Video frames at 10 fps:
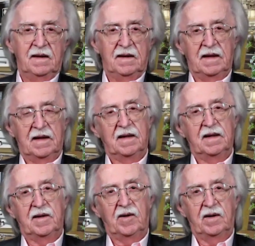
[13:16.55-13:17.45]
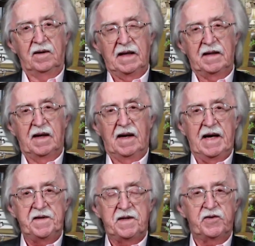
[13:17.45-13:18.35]
they're at the
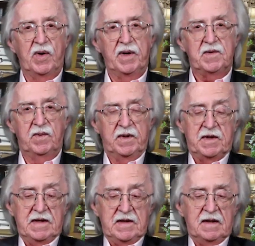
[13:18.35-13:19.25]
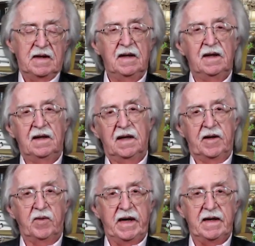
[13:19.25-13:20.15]
last choice, which is
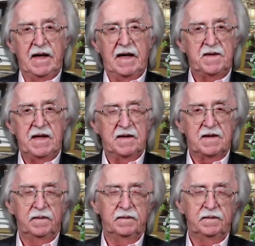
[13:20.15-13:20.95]
liquidating assets.